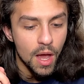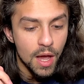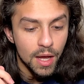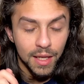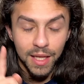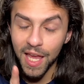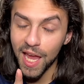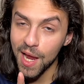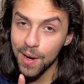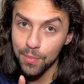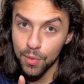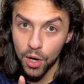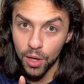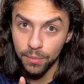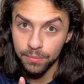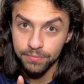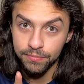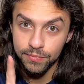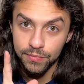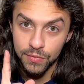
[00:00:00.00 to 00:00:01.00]
Camera
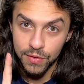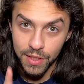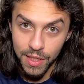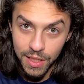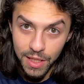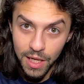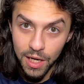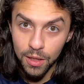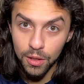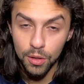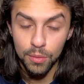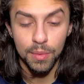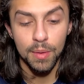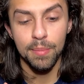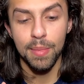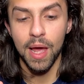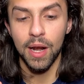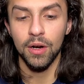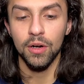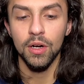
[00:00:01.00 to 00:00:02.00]
did get a little bit
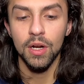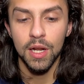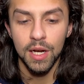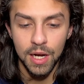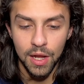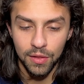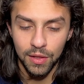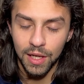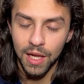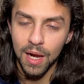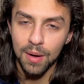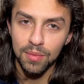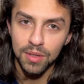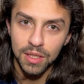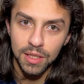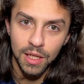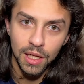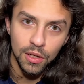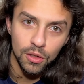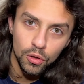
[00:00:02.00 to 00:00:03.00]
better. Now, the camera did
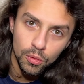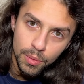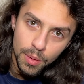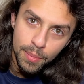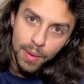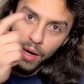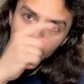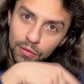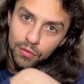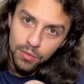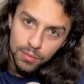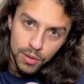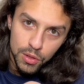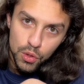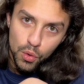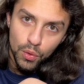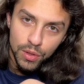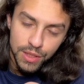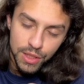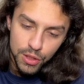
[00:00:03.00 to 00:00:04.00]
get a little bit better from the
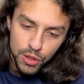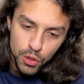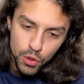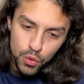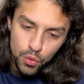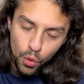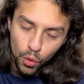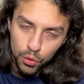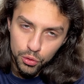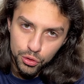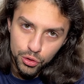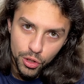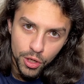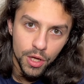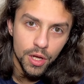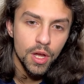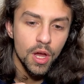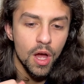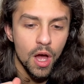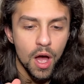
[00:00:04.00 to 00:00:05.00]
22 Ultra.
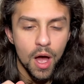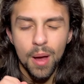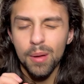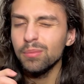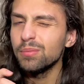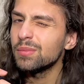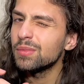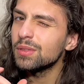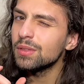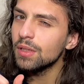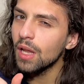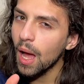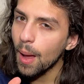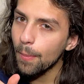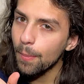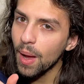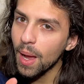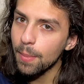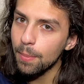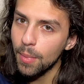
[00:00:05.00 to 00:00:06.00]
Not
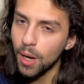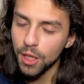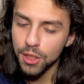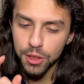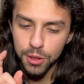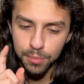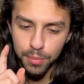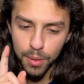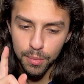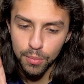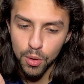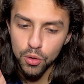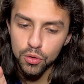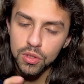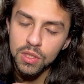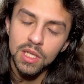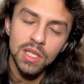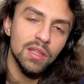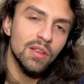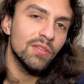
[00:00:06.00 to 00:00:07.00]
by much, but
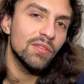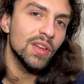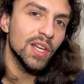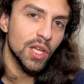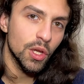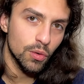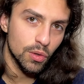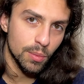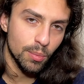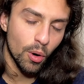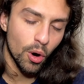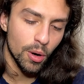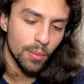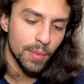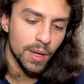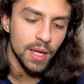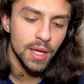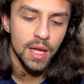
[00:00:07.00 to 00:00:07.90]
mostly in the video department.